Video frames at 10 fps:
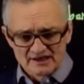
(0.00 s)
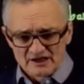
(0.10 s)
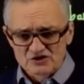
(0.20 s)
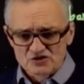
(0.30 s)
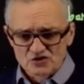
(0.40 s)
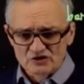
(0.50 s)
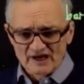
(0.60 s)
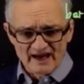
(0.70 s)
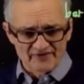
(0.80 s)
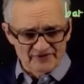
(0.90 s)
it should
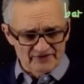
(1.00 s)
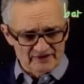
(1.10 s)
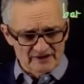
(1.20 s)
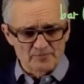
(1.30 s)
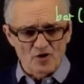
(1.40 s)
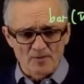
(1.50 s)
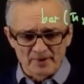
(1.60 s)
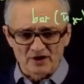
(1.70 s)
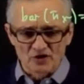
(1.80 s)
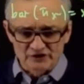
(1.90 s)
have the proper
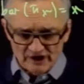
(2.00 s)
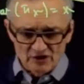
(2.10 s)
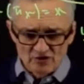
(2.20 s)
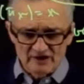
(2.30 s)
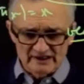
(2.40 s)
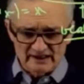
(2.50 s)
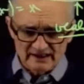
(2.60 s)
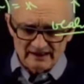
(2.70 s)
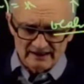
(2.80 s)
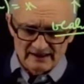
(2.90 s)

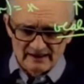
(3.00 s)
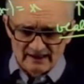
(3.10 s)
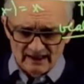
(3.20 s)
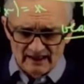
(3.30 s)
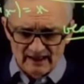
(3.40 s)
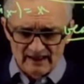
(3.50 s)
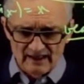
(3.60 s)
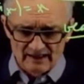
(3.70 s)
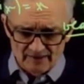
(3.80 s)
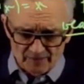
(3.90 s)
continuity
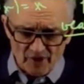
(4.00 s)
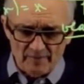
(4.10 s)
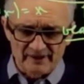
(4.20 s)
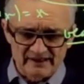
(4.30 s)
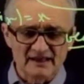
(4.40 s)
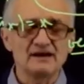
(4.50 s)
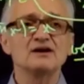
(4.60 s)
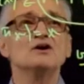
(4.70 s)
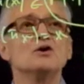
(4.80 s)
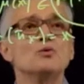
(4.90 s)
property
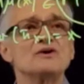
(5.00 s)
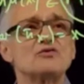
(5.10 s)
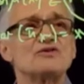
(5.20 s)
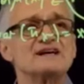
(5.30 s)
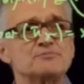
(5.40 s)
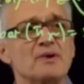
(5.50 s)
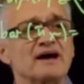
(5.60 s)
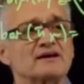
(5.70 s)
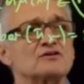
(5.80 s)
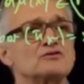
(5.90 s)
with
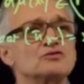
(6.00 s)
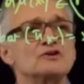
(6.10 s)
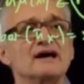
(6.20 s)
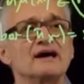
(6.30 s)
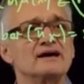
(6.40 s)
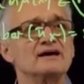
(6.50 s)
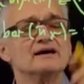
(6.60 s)
respect to the